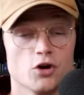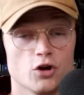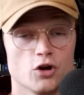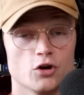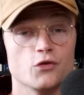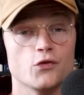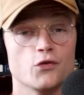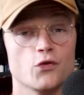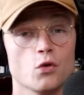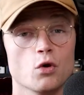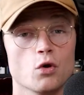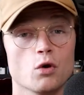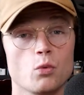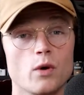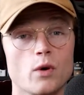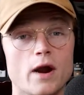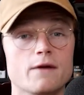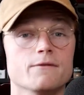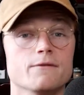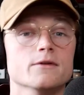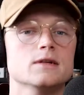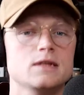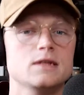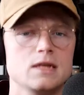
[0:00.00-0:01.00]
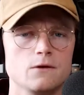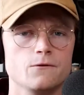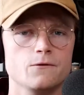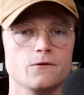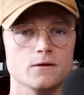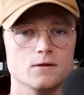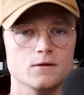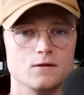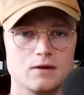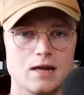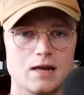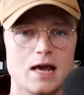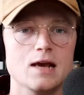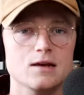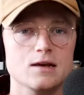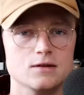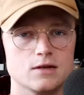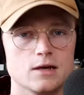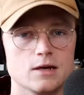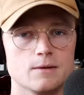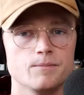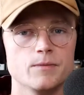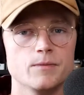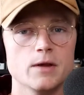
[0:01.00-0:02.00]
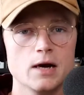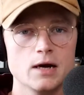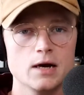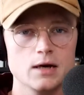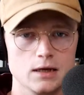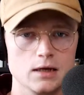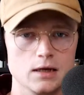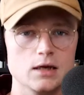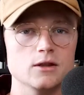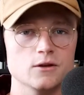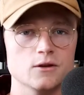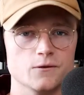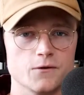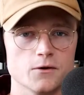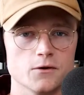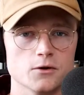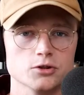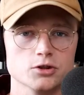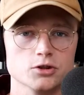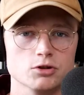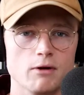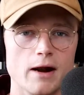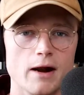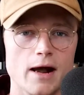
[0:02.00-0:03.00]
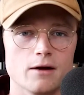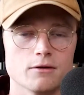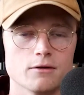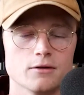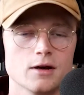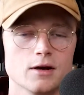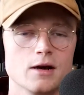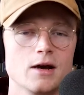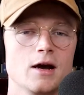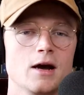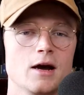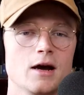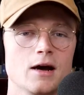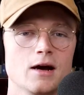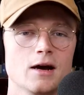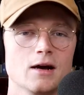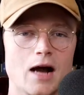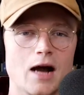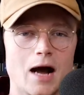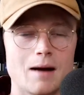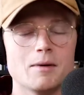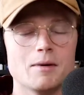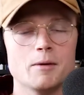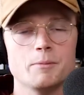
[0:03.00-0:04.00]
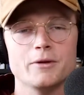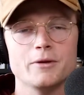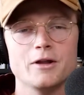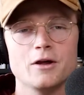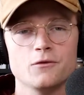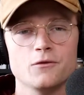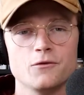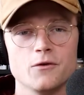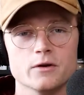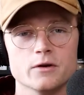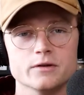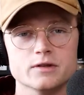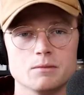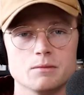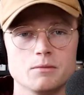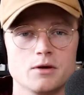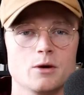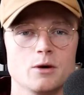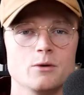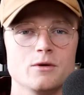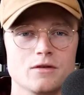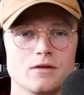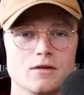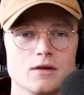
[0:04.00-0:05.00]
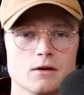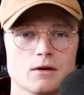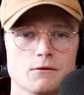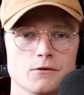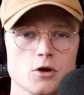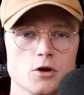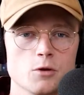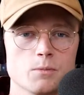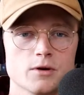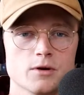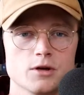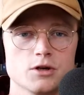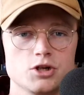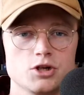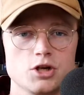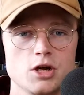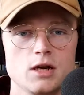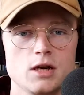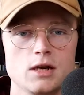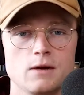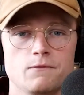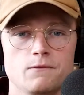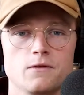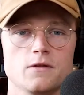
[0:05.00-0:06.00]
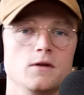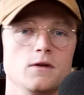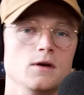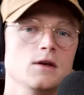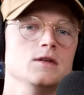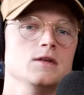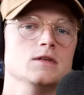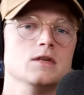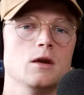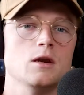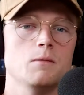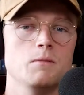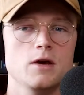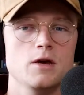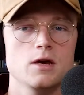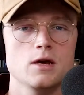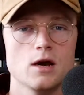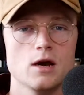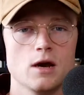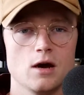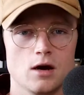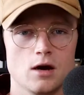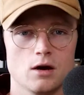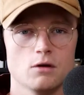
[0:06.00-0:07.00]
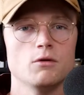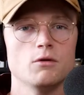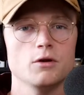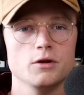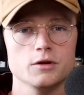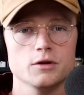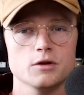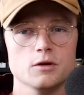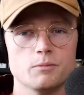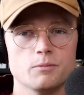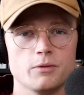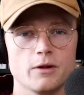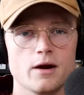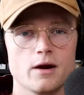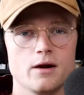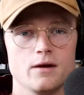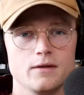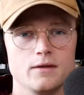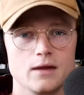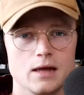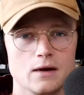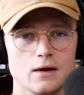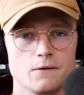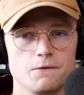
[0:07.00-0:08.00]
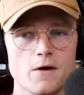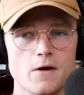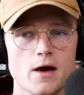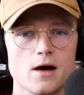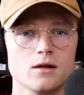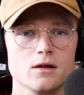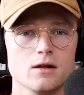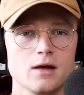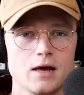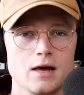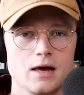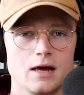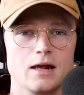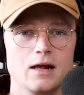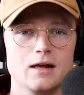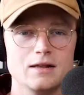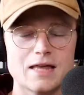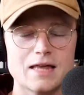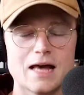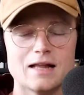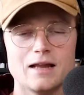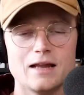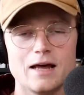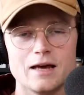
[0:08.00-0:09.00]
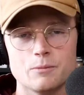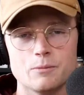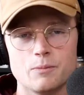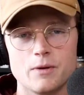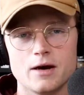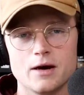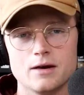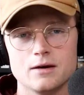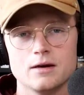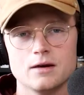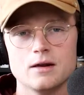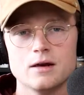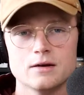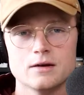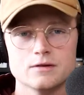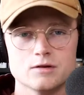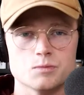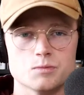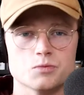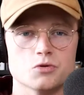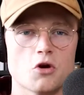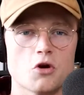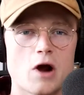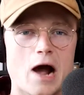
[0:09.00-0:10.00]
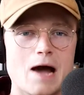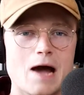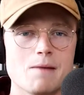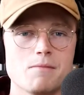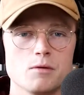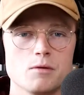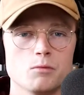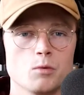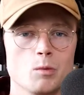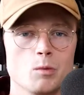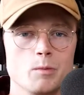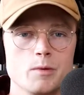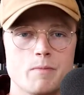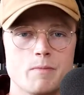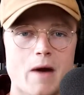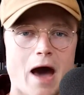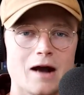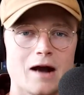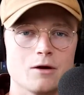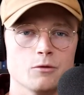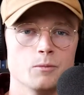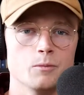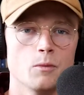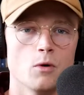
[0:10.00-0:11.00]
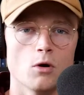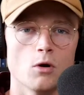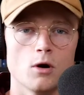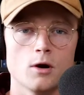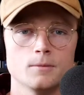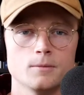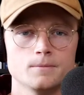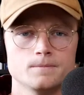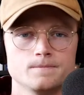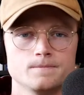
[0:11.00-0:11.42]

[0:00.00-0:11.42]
for whatever defense takes him in the first round. Comment below, folks. Let me know what you think of Cooper DeJean. If you think he's going to be a really good player in the NFL, hit that like button, subscribe, and we'll be back with more.